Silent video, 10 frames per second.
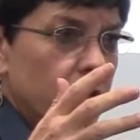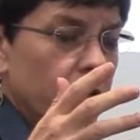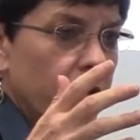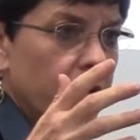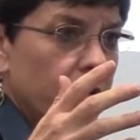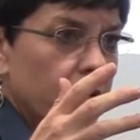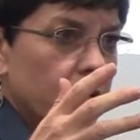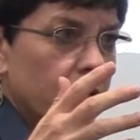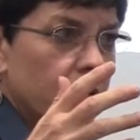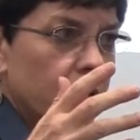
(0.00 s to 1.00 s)
Okay,
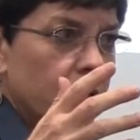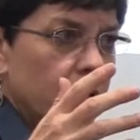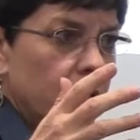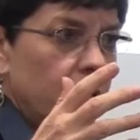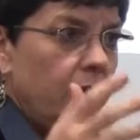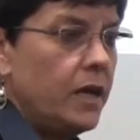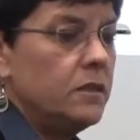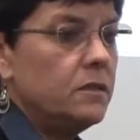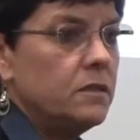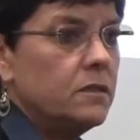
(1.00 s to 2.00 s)

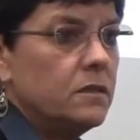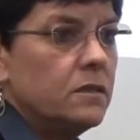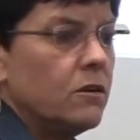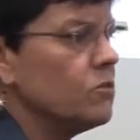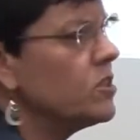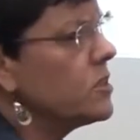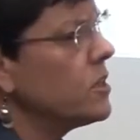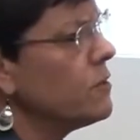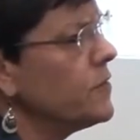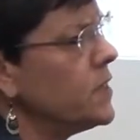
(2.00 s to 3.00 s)
or
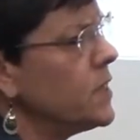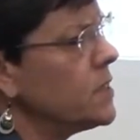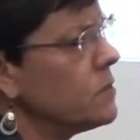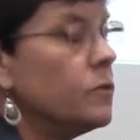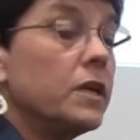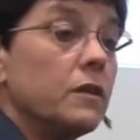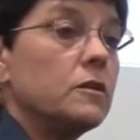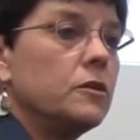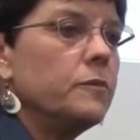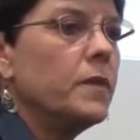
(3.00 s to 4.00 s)
650,000, one of the two.